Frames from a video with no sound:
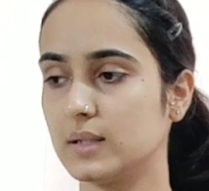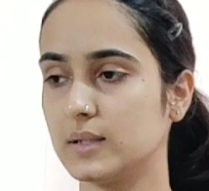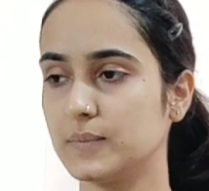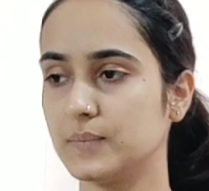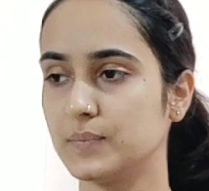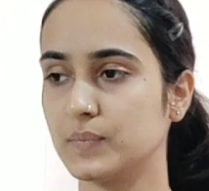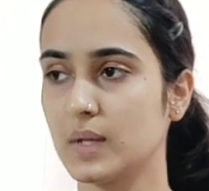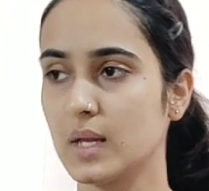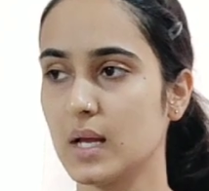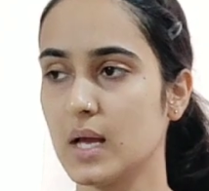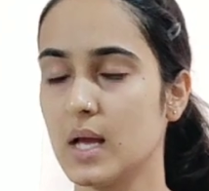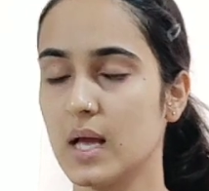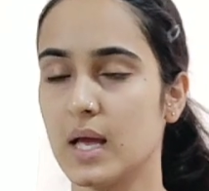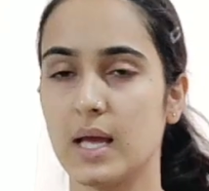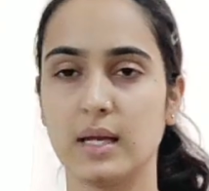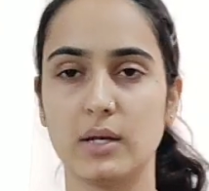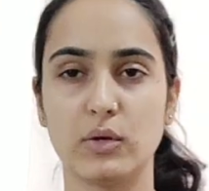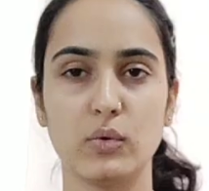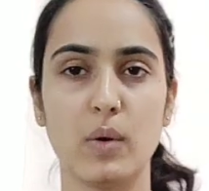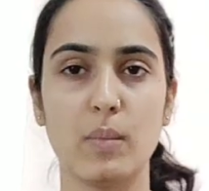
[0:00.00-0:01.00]
uh,
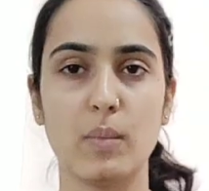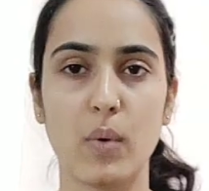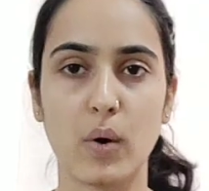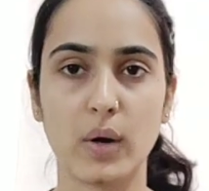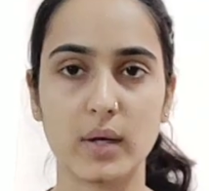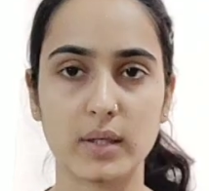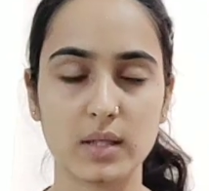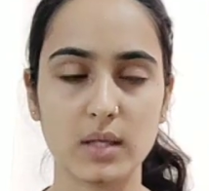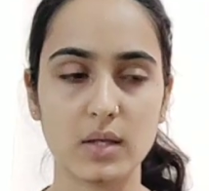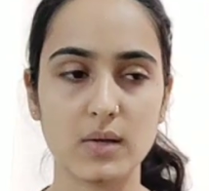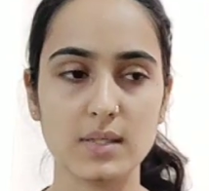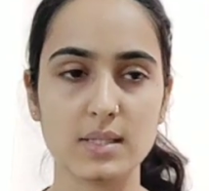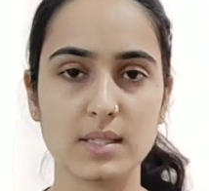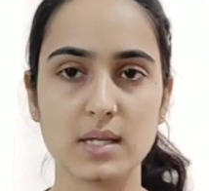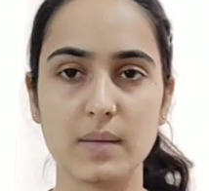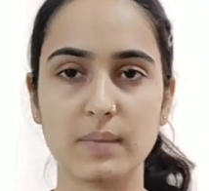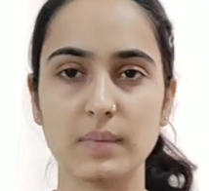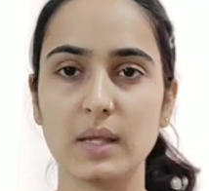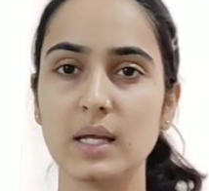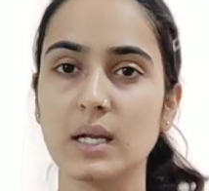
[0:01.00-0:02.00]
into a bottle or
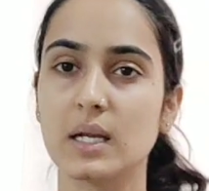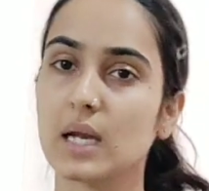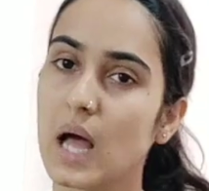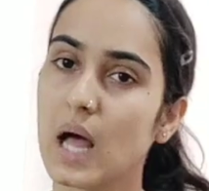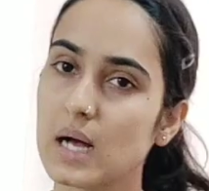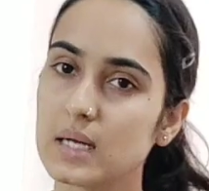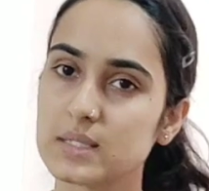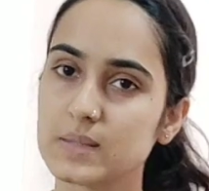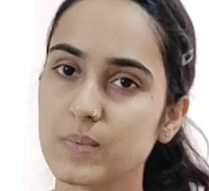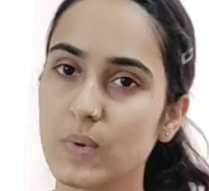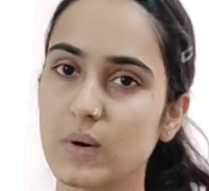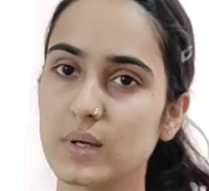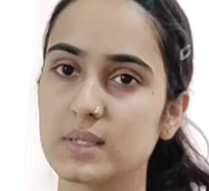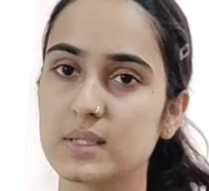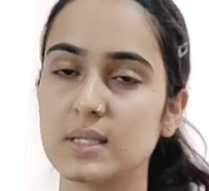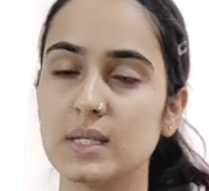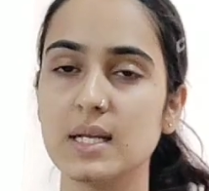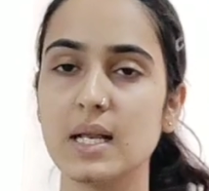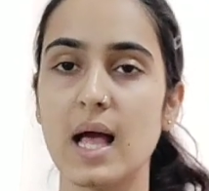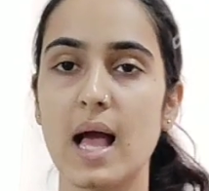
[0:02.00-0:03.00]
something, glass
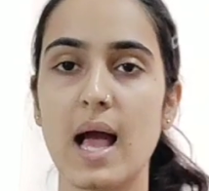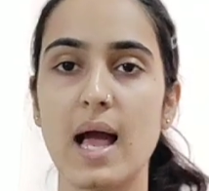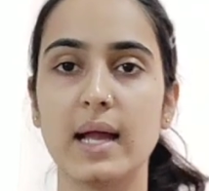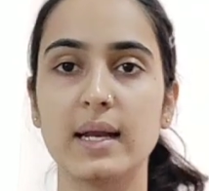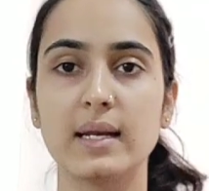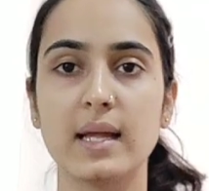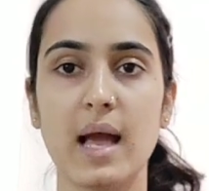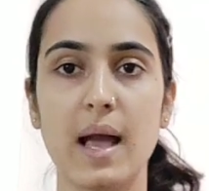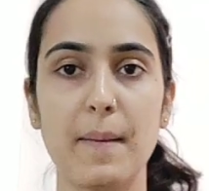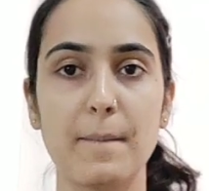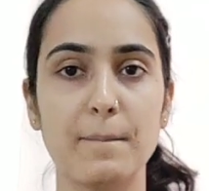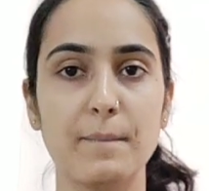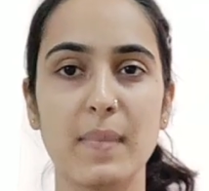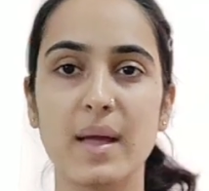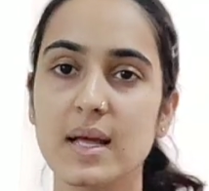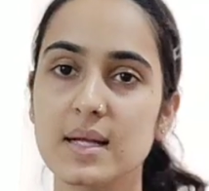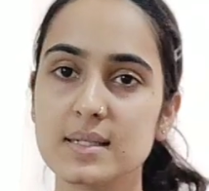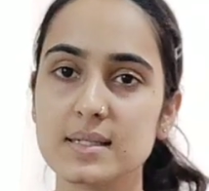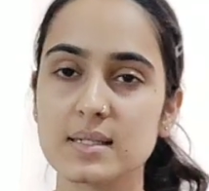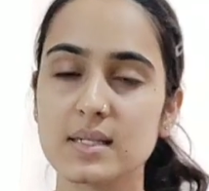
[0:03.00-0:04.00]
bottle, and I
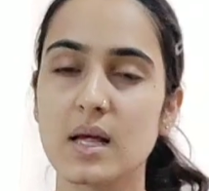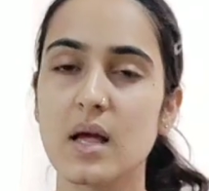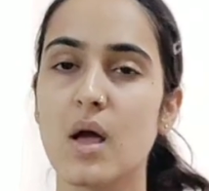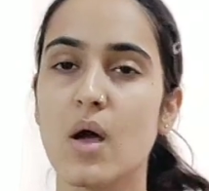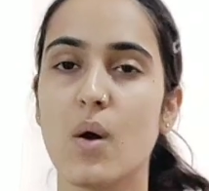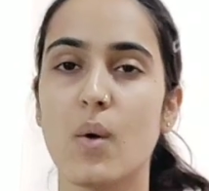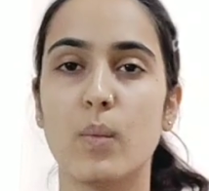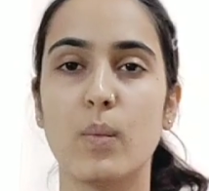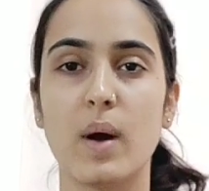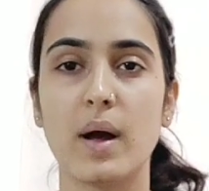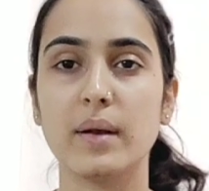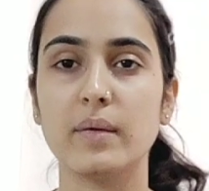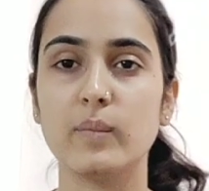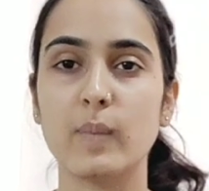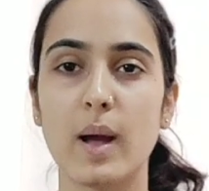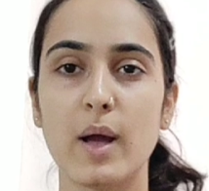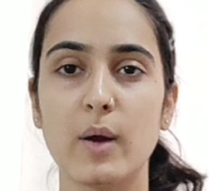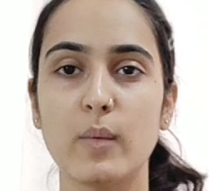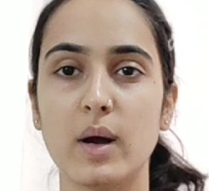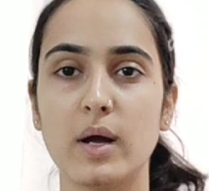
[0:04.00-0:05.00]
mix
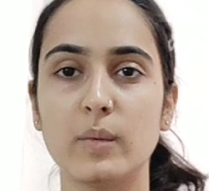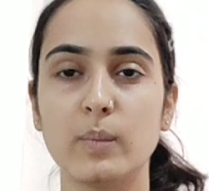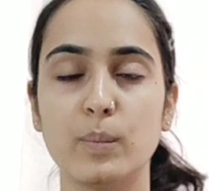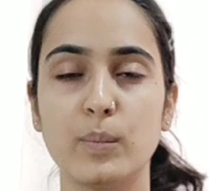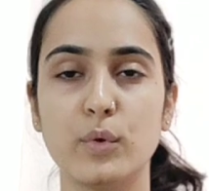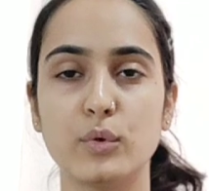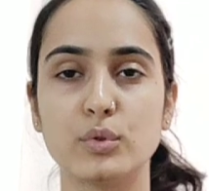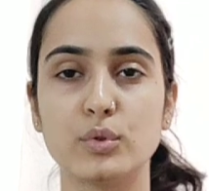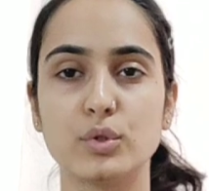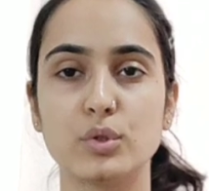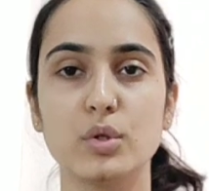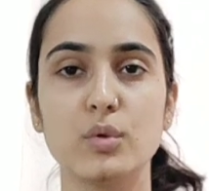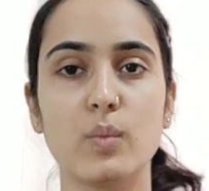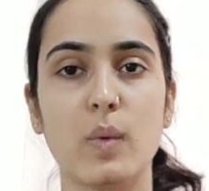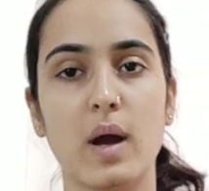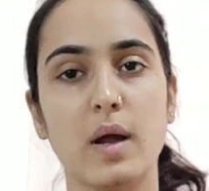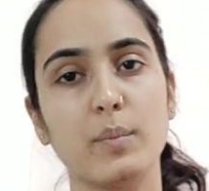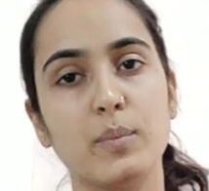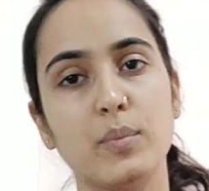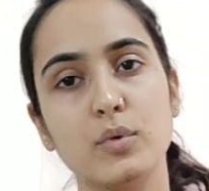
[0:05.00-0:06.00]
one by one portion,
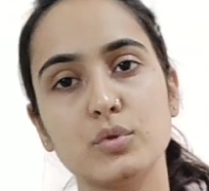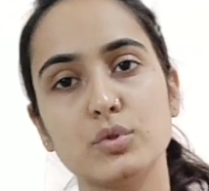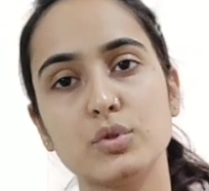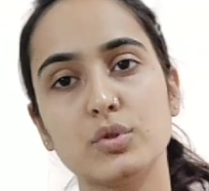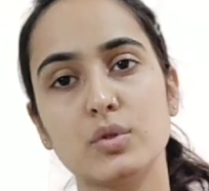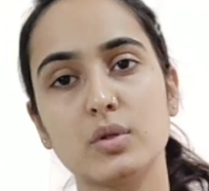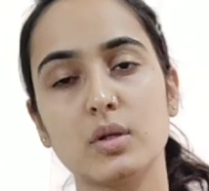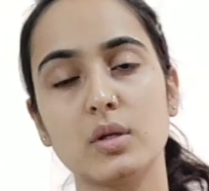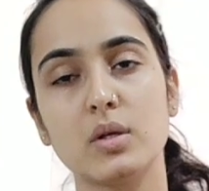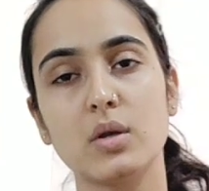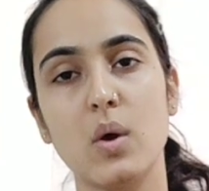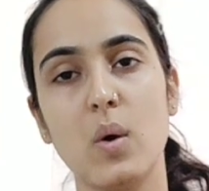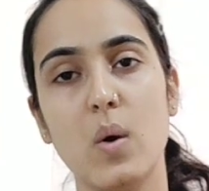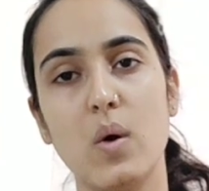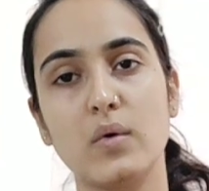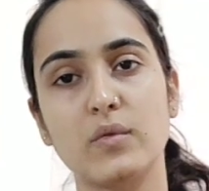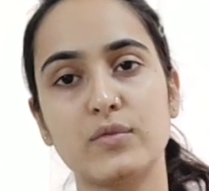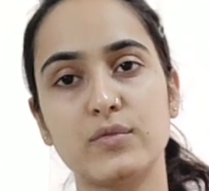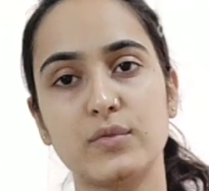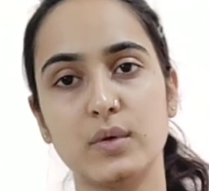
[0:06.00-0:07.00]
one portion
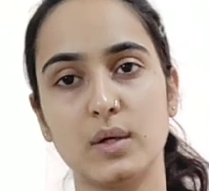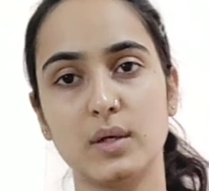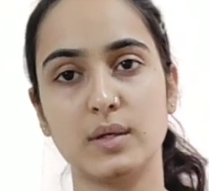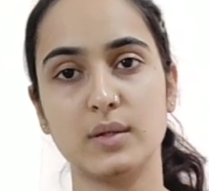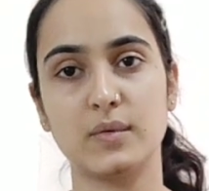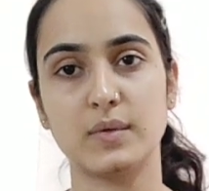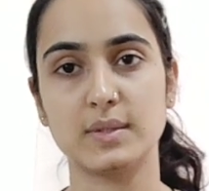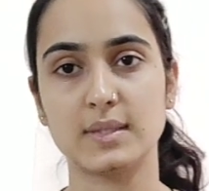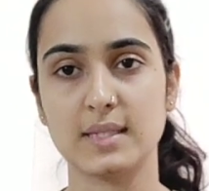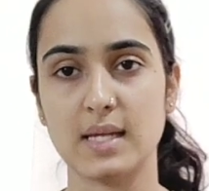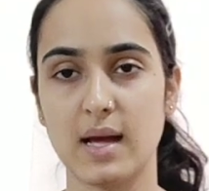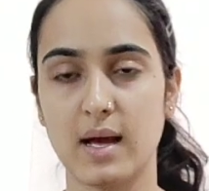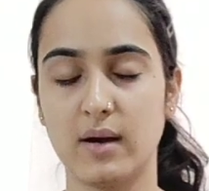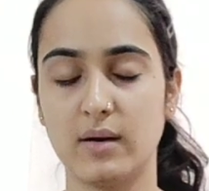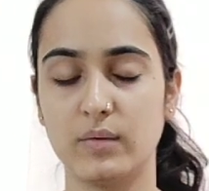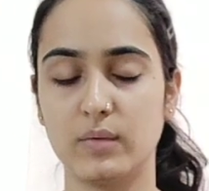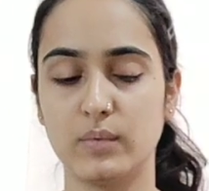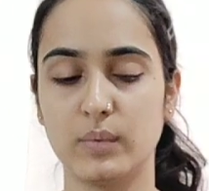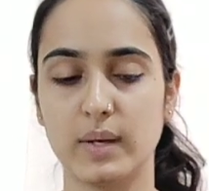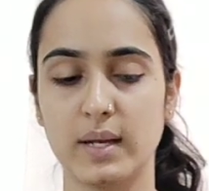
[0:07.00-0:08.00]
of
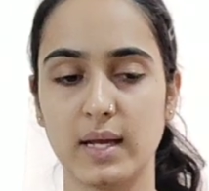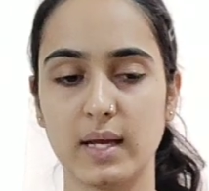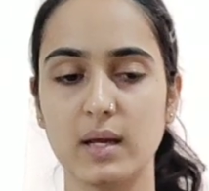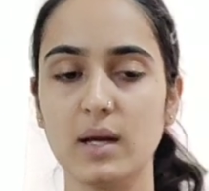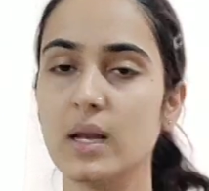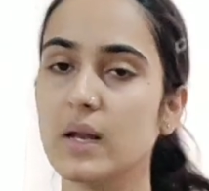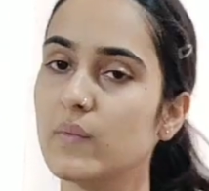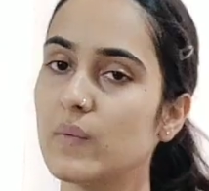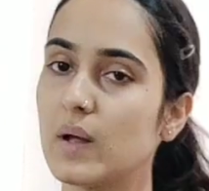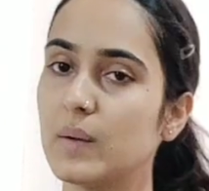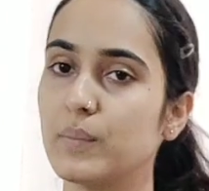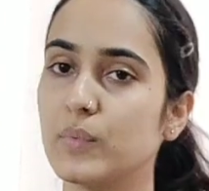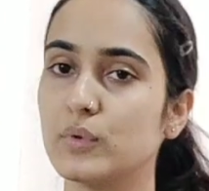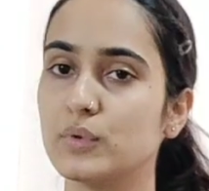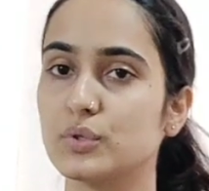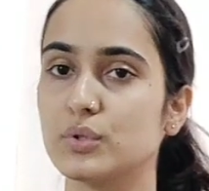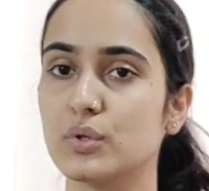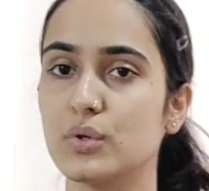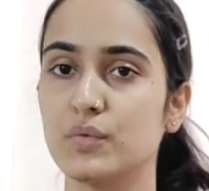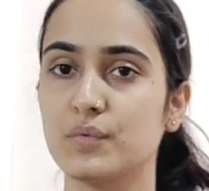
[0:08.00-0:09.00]
uh, vinegar, one
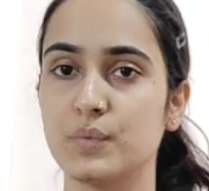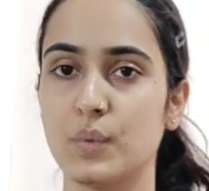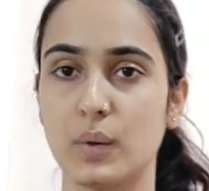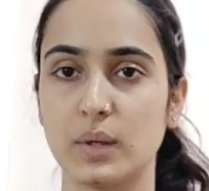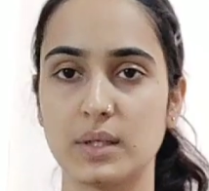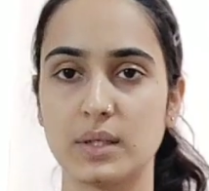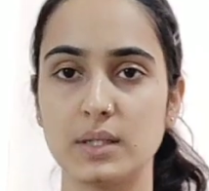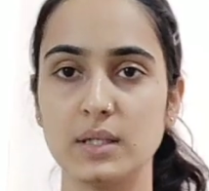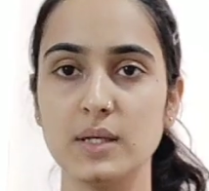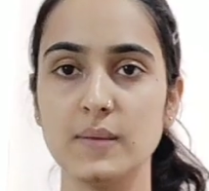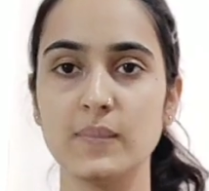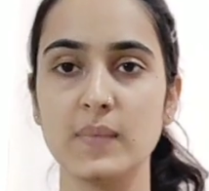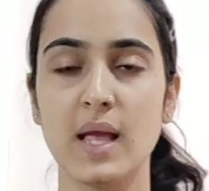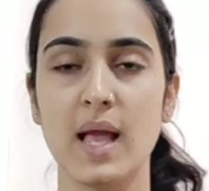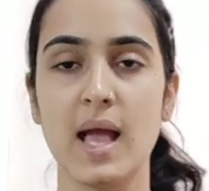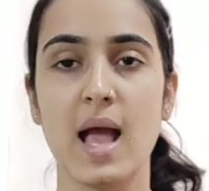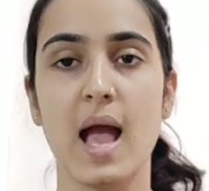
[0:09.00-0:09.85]
portion of water,